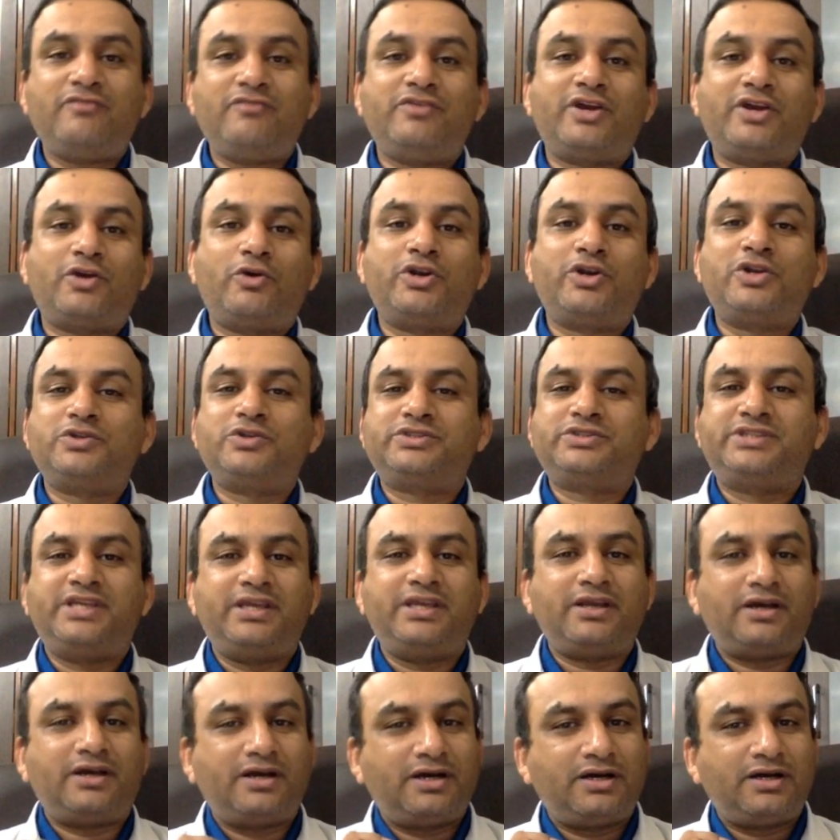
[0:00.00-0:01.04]
We are going to
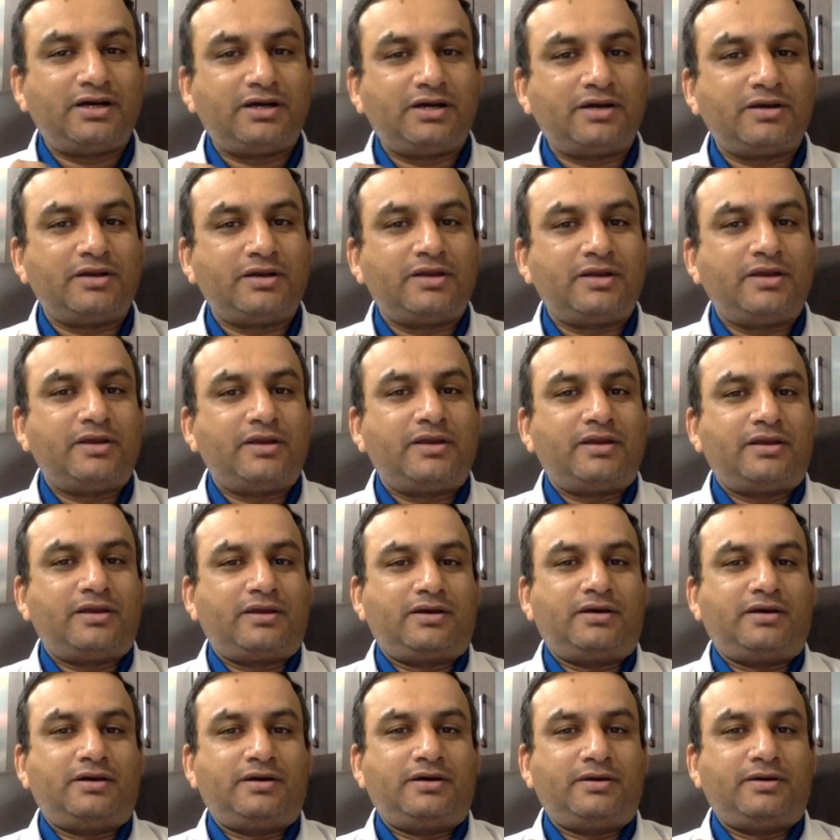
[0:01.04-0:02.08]
see uh,
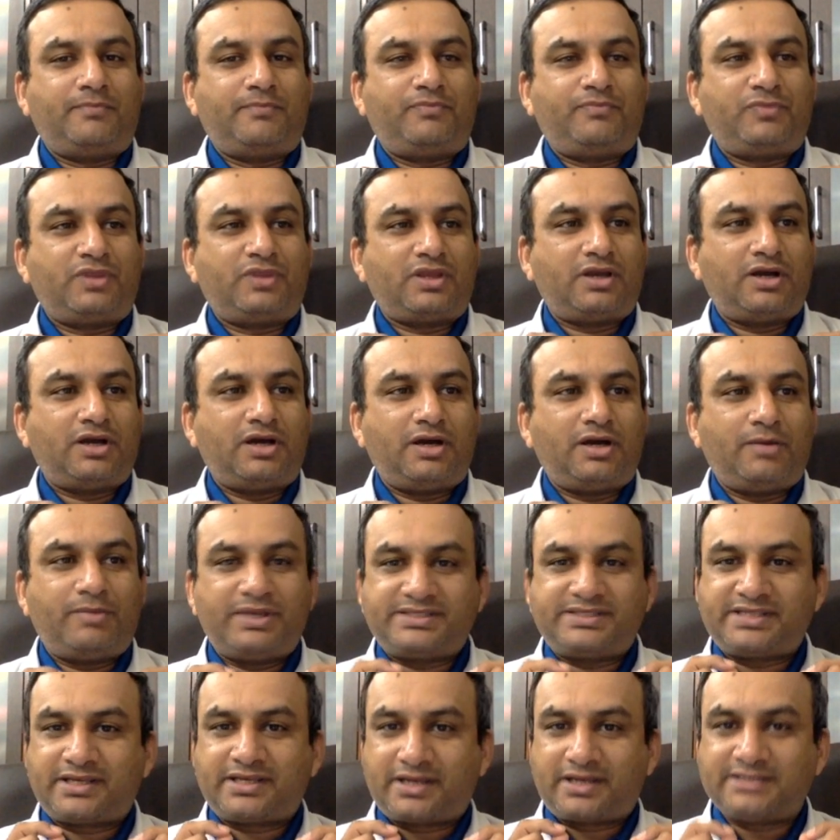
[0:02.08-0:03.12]
a
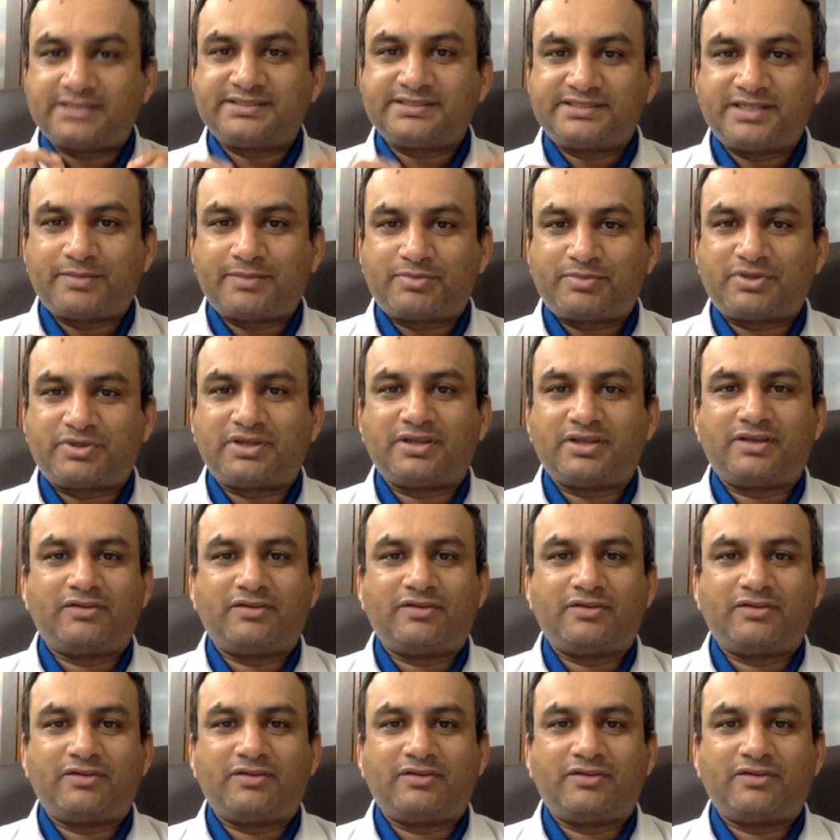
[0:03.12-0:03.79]
basic concept